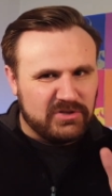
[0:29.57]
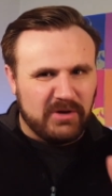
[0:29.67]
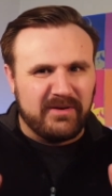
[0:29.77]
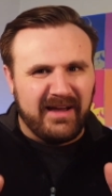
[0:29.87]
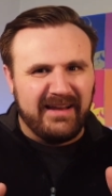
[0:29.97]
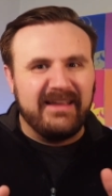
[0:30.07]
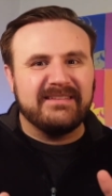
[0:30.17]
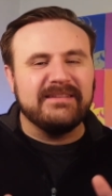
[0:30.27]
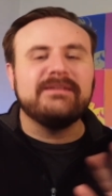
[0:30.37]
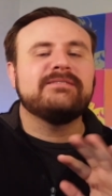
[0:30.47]
joke
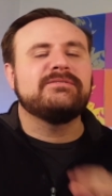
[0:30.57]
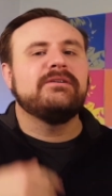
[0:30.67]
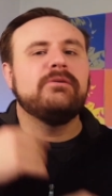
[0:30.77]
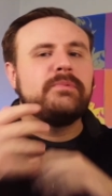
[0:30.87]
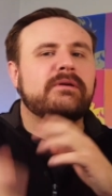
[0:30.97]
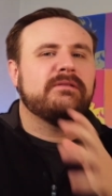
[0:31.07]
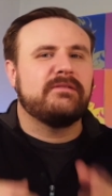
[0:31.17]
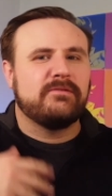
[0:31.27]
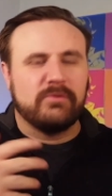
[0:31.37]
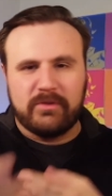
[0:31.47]
ideas in here, so I hope you could
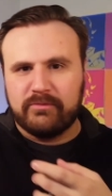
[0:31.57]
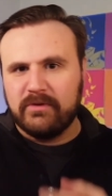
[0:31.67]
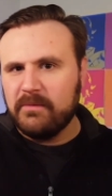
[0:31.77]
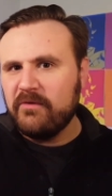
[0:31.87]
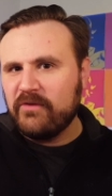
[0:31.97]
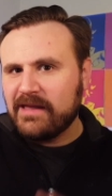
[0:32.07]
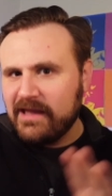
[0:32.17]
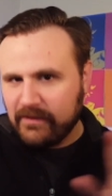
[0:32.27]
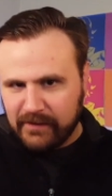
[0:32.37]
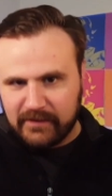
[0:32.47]
sort through them. If you
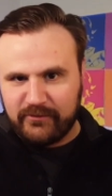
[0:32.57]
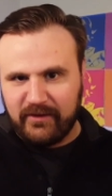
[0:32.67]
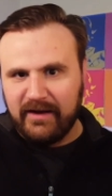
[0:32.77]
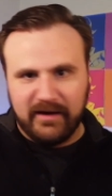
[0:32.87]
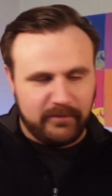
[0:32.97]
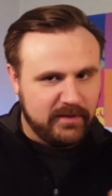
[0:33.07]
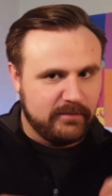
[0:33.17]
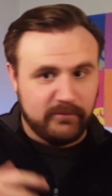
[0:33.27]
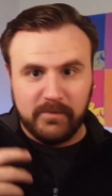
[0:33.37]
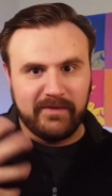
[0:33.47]
can't, that's fine. I'd
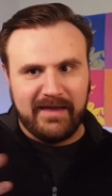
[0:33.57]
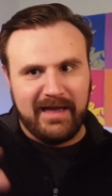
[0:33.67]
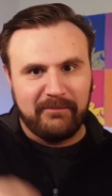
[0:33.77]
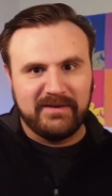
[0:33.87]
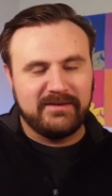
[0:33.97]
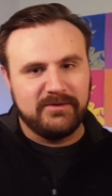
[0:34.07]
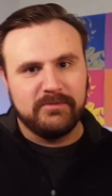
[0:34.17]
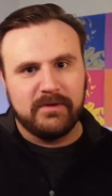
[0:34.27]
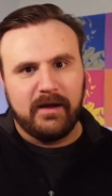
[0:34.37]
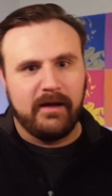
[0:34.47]
be more than happy
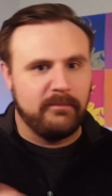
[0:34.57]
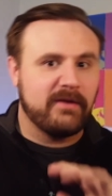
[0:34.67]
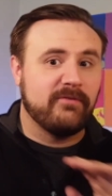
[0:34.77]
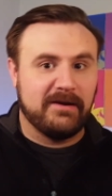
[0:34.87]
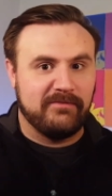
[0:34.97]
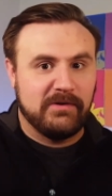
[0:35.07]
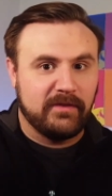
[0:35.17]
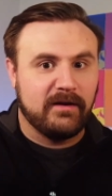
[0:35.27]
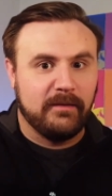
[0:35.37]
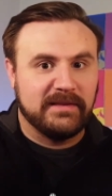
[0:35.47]
to make fun of you
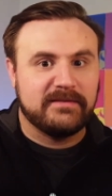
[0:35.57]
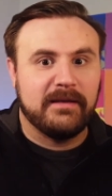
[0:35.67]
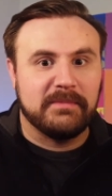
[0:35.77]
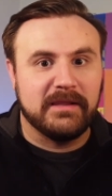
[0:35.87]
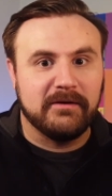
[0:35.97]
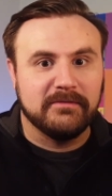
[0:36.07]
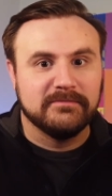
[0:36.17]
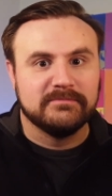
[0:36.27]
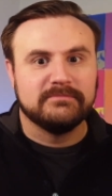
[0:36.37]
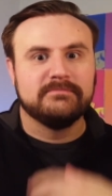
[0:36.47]
in the comments down below.
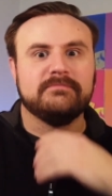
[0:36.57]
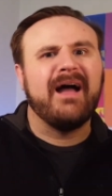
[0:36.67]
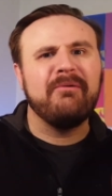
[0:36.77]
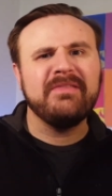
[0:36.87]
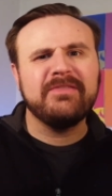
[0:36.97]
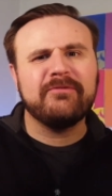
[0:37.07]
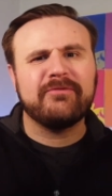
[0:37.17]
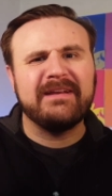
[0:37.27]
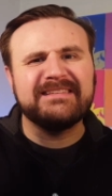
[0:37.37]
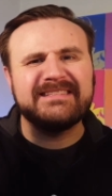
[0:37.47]
I want the
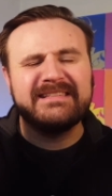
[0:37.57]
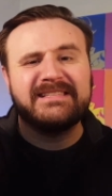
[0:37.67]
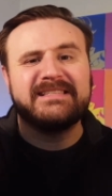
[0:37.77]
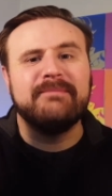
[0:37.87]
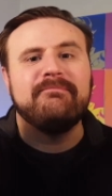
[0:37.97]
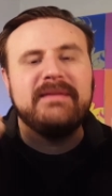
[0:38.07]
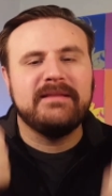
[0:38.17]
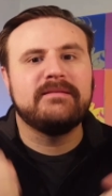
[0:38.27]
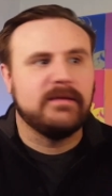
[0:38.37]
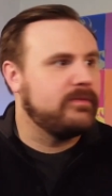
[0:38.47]
friends list to
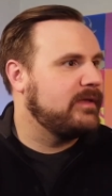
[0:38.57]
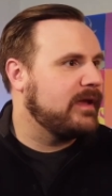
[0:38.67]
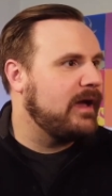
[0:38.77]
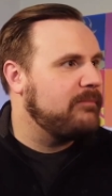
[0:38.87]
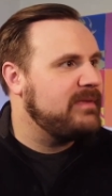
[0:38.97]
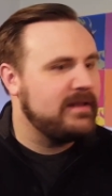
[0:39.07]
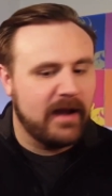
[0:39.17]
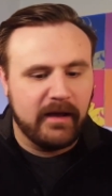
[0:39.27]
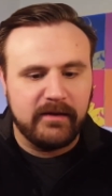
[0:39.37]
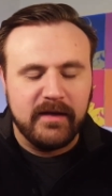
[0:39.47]
mean something. I
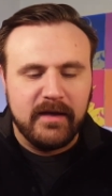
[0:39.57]
mean,